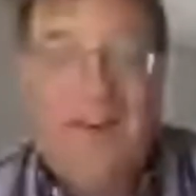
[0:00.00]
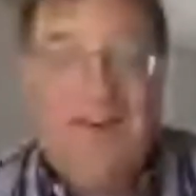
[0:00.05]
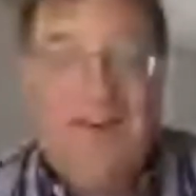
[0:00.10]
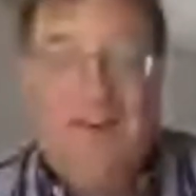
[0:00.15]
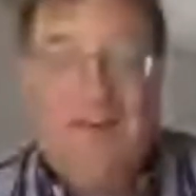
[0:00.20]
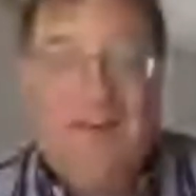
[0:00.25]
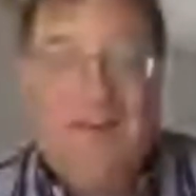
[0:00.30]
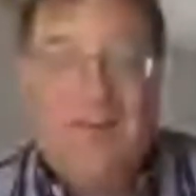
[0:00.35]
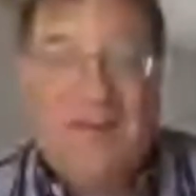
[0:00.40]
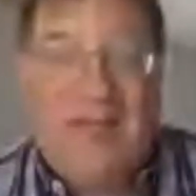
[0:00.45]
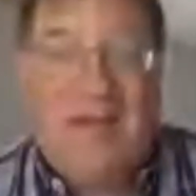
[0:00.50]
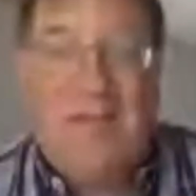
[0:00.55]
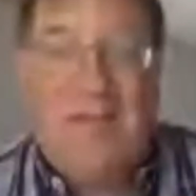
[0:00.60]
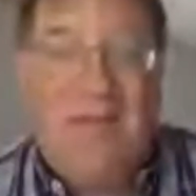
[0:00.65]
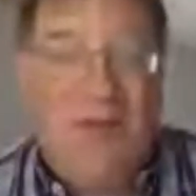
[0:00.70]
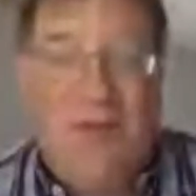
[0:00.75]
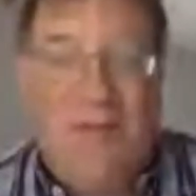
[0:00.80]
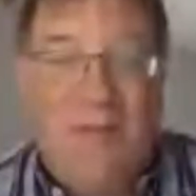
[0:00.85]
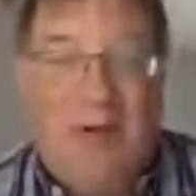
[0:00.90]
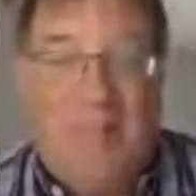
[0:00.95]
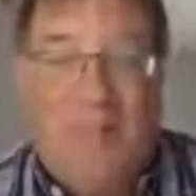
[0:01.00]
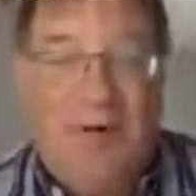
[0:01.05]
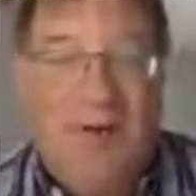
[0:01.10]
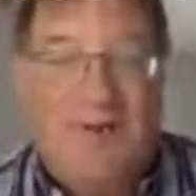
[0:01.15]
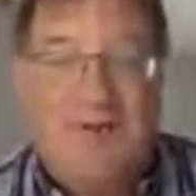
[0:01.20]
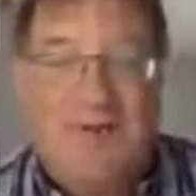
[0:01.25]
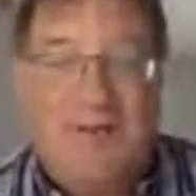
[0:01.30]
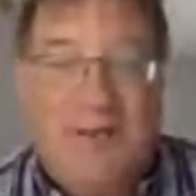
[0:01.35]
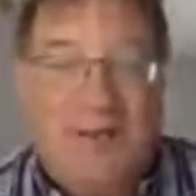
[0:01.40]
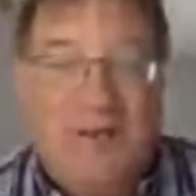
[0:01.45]
you can't build a, bridge that
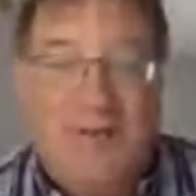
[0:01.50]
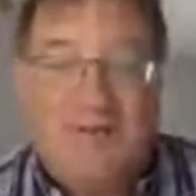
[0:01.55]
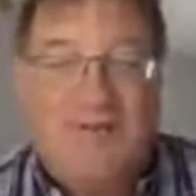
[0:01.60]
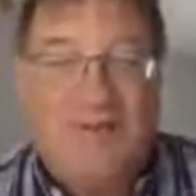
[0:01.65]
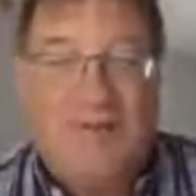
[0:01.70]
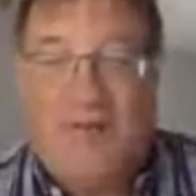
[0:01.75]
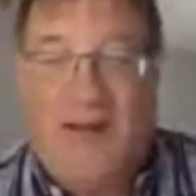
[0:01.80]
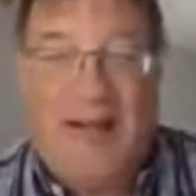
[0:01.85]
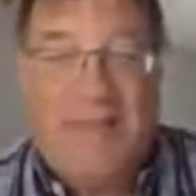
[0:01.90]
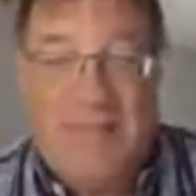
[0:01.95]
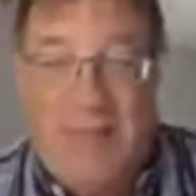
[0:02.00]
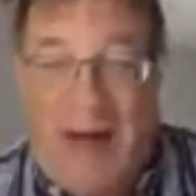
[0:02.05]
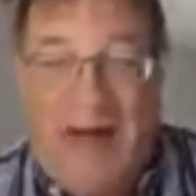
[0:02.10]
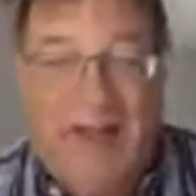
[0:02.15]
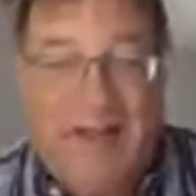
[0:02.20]
goes for five miles.